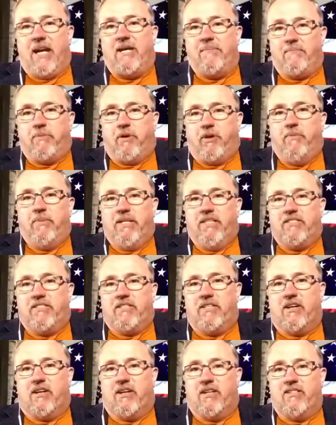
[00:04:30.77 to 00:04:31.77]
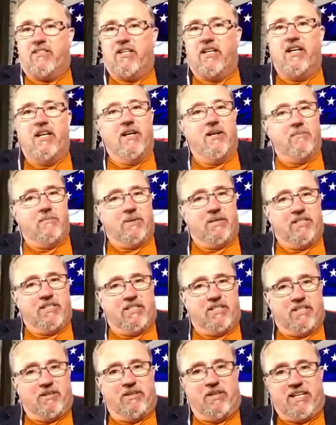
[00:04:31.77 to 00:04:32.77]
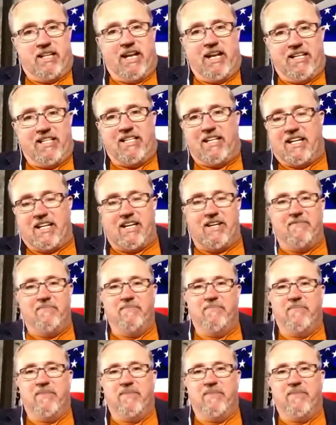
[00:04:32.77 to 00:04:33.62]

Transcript: permanent stars. But during that day,